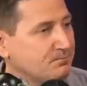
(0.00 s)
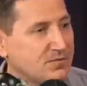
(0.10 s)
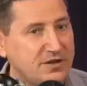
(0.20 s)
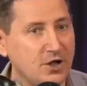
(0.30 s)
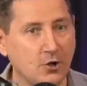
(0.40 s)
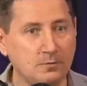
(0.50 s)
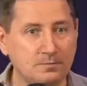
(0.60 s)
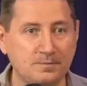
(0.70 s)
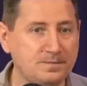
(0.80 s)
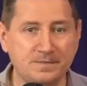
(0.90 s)
you know,
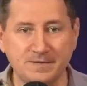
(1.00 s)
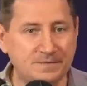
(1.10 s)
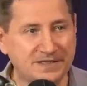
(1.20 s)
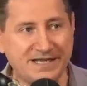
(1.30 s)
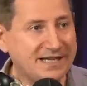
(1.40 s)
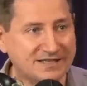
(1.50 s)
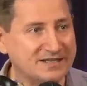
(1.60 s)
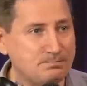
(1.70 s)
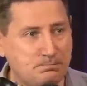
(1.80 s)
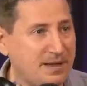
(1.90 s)
kicked
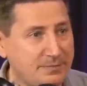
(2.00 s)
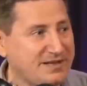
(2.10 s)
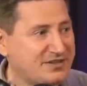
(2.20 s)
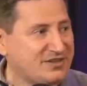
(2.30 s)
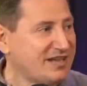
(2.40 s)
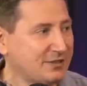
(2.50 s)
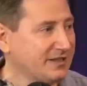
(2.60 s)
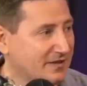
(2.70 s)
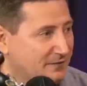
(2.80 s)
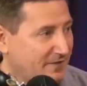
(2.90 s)
a baby seal
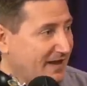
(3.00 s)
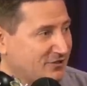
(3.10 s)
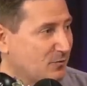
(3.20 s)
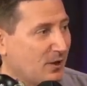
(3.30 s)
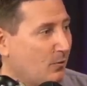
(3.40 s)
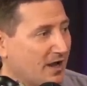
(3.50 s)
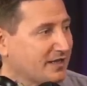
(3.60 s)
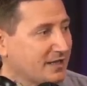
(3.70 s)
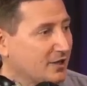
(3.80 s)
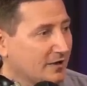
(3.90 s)
in the face while
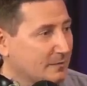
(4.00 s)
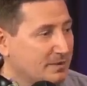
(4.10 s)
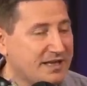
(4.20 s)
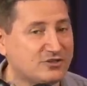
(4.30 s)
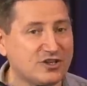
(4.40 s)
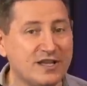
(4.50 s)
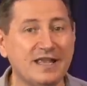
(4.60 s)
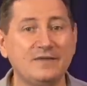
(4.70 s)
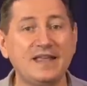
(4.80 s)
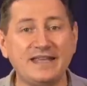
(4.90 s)
walking along the beach.
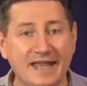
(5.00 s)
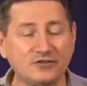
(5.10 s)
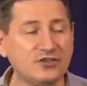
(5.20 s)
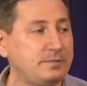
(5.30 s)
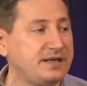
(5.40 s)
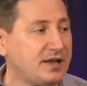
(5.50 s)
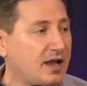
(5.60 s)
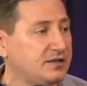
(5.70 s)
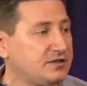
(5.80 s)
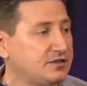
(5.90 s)
They canceled it
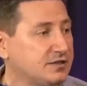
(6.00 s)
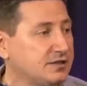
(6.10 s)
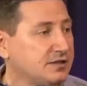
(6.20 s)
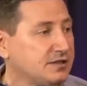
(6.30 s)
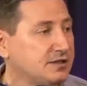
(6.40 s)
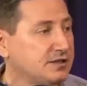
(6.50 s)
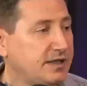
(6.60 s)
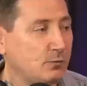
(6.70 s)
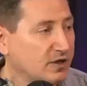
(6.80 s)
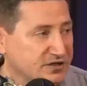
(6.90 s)
because
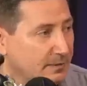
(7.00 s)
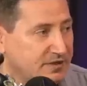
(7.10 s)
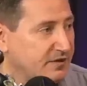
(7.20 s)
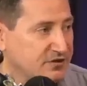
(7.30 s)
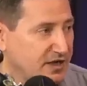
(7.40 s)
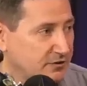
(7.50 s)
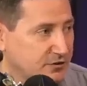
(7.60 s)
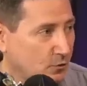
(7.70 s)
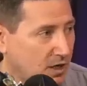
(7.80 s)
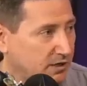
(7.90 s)
it wasn't up to their standards of
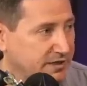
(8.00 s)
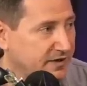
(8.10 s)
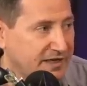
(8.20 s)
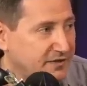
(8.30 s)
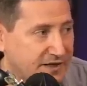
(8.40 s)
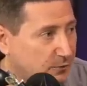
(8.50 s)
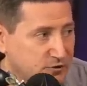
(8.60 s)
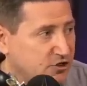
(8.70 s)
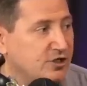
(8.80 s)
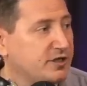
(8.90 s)
quality. They didn't think it
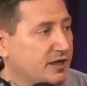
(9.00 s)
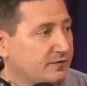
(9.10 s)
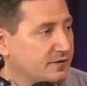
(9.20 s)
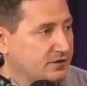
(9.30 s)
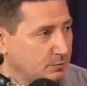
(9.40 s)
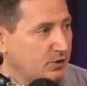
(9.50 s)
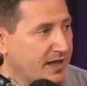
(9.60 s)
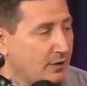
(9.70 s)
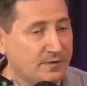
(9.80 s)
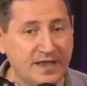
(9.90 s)
was good enough to put
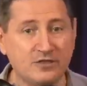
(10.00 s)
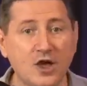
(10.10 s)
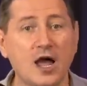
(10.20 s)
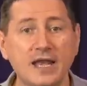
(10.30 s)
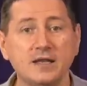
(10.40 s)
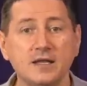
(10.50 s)
out. They thought,